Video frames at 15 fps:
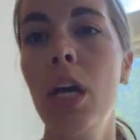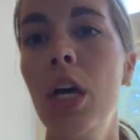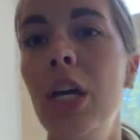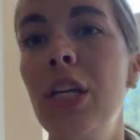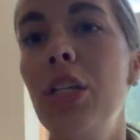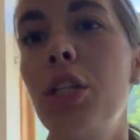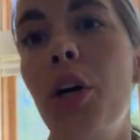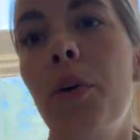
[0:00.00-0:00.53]

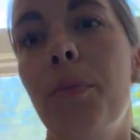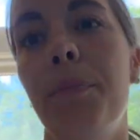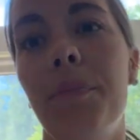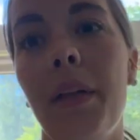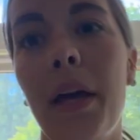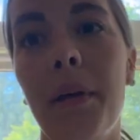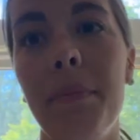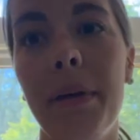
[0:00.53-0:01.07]
So
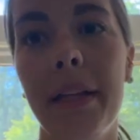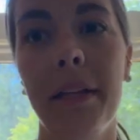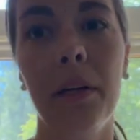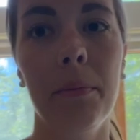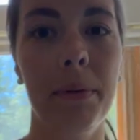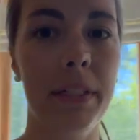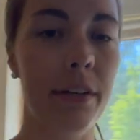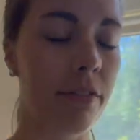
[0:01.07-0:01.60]
that'll be a little
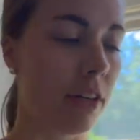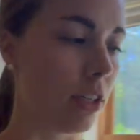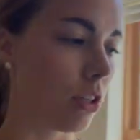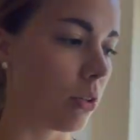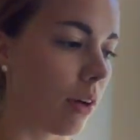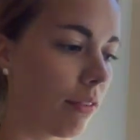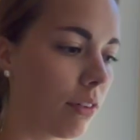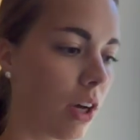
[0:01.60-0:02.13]
bit different.
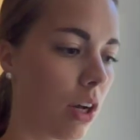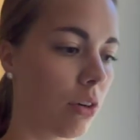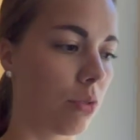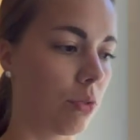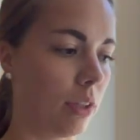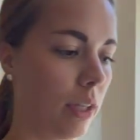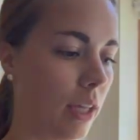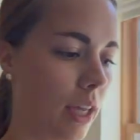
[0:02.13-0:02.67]
So I've got to
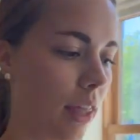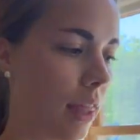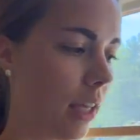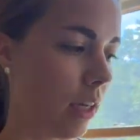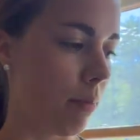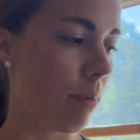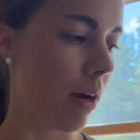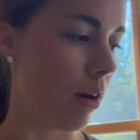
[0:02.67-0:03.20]
really
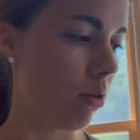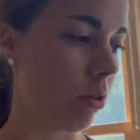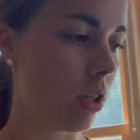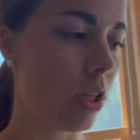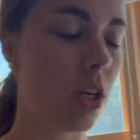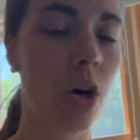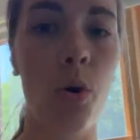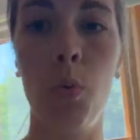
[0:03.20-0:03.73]
think
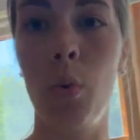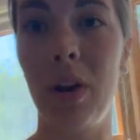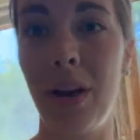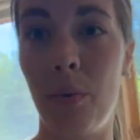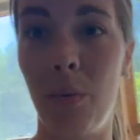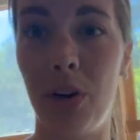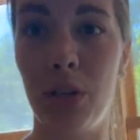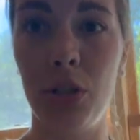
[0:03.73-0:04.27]
about what I
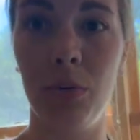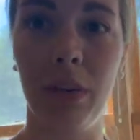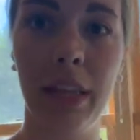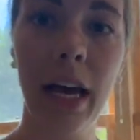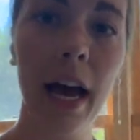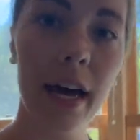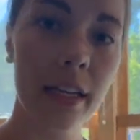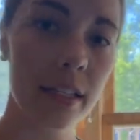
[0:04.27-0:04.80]
want to do with
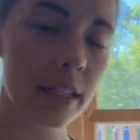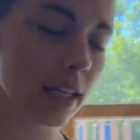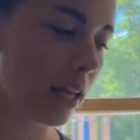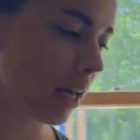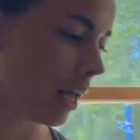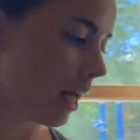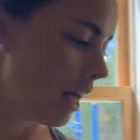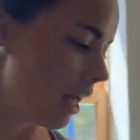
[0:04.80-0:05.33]
that.
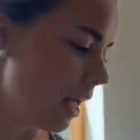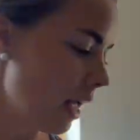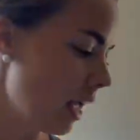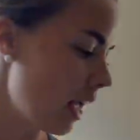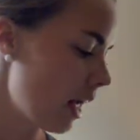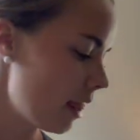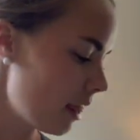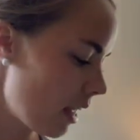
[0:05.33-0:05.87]

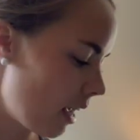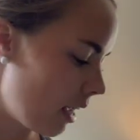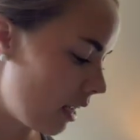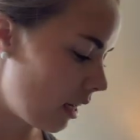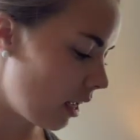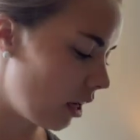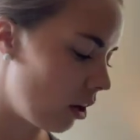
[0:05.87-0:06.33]
And then I